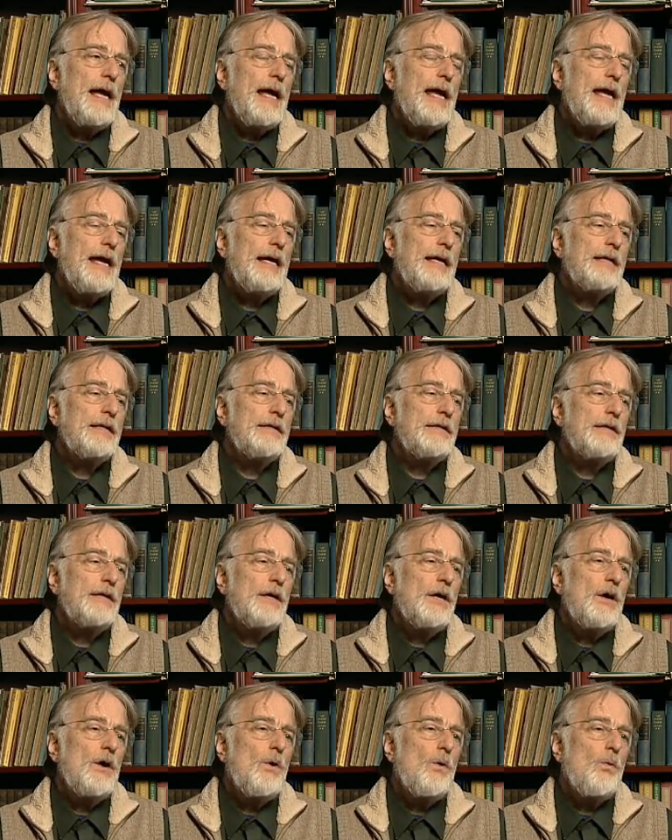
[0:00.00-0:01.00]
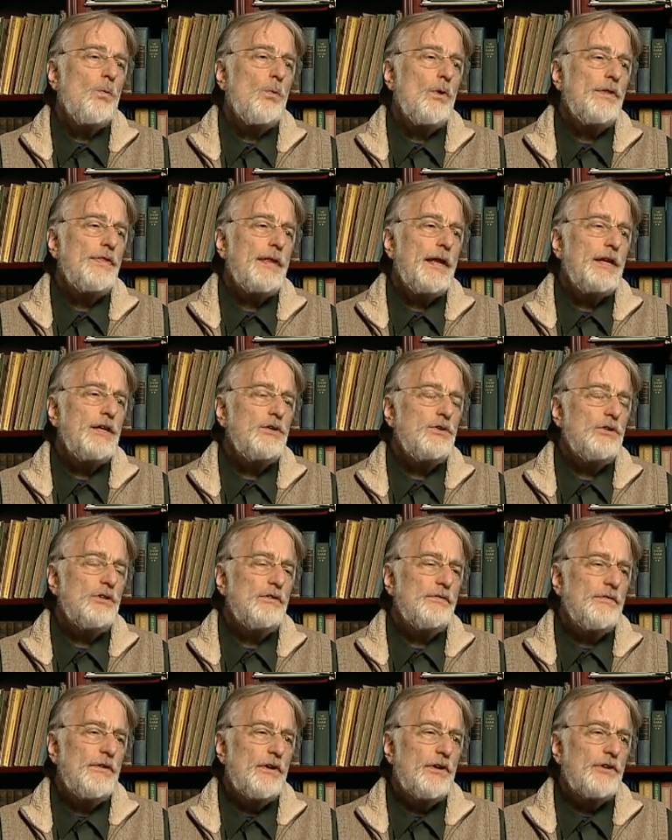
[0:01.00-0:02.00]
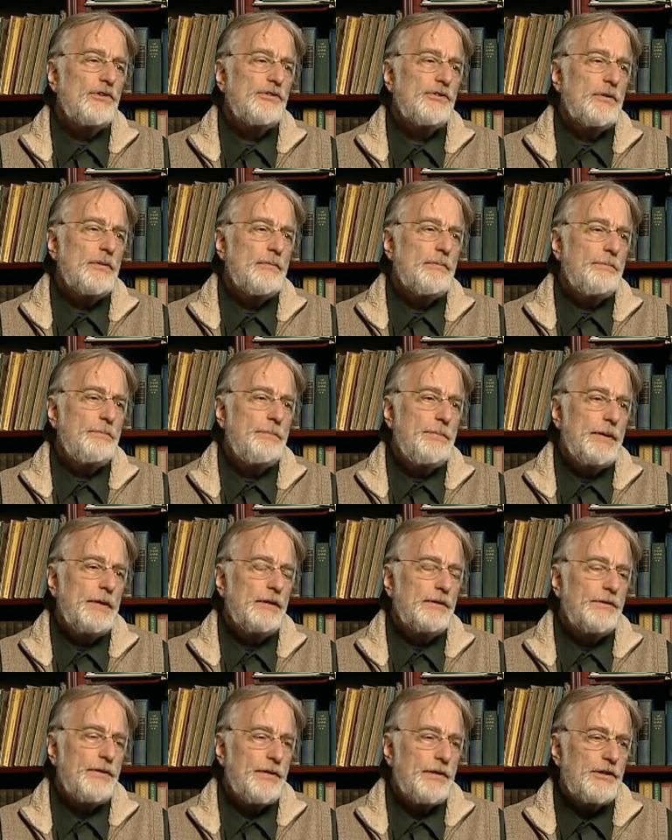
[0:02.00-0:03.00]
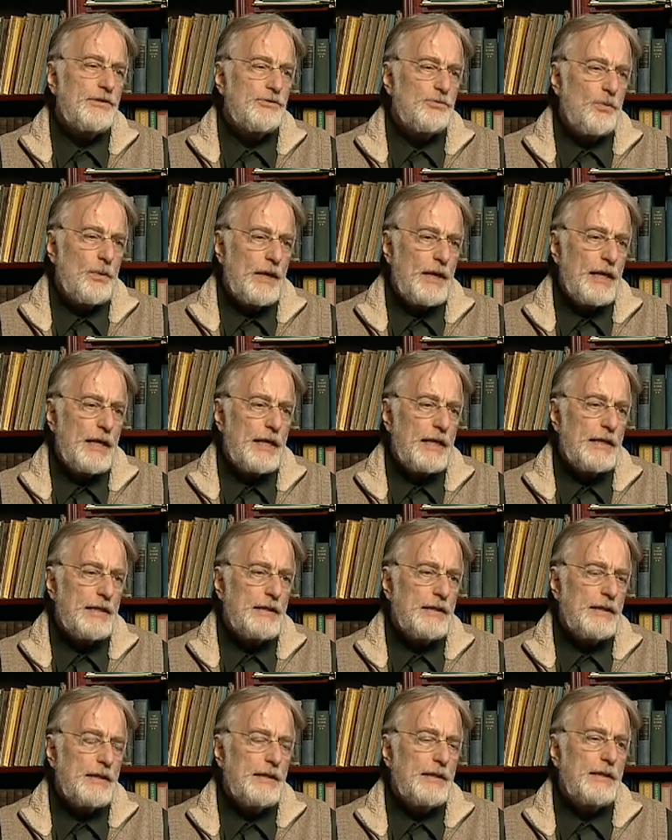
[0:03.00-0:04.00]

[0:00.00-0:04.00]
And with a universe built this way,